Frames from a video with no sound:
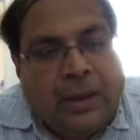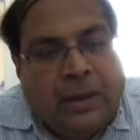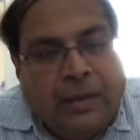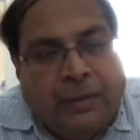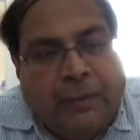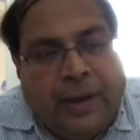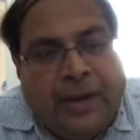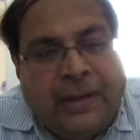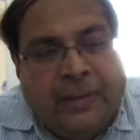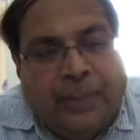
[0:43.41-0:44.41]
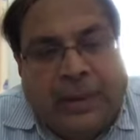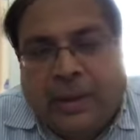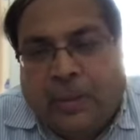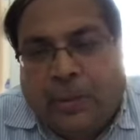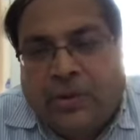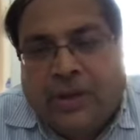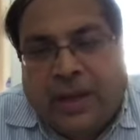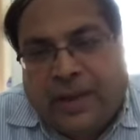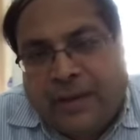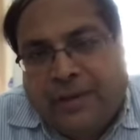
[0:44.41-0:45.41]
The Fed has been the most
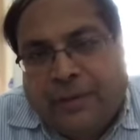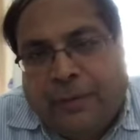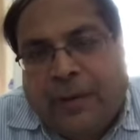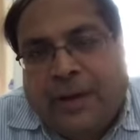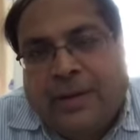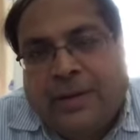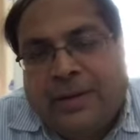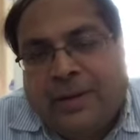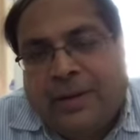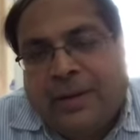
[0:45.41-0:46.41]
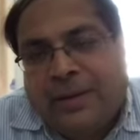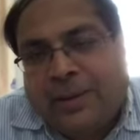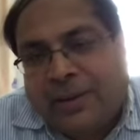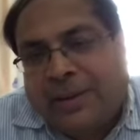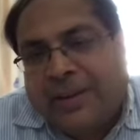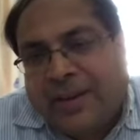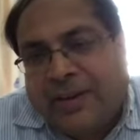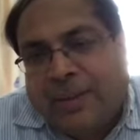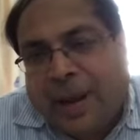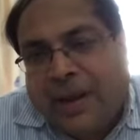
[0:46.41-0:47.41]
aggressive Fed or the
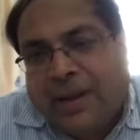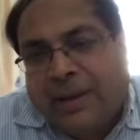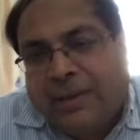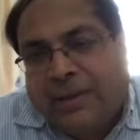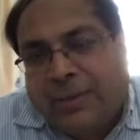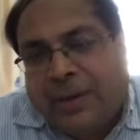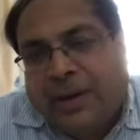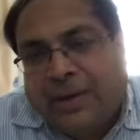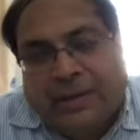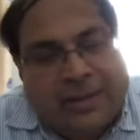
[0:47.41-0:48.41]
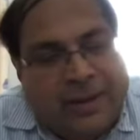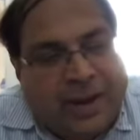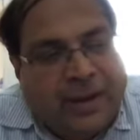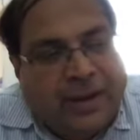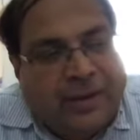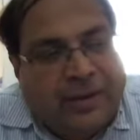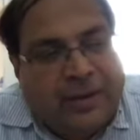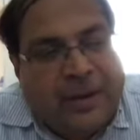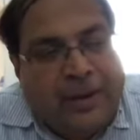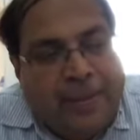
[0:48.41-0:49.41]
central bank as far as I can
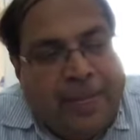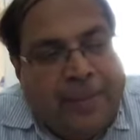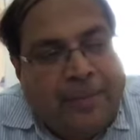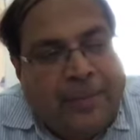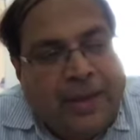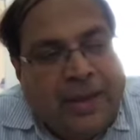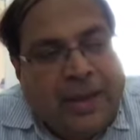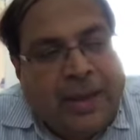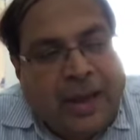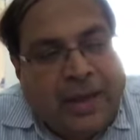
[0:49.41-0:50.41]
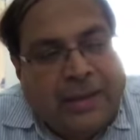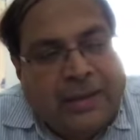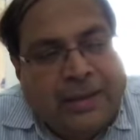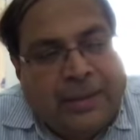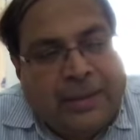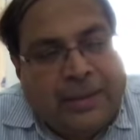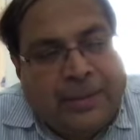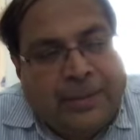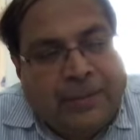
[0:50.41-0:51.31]
see, and the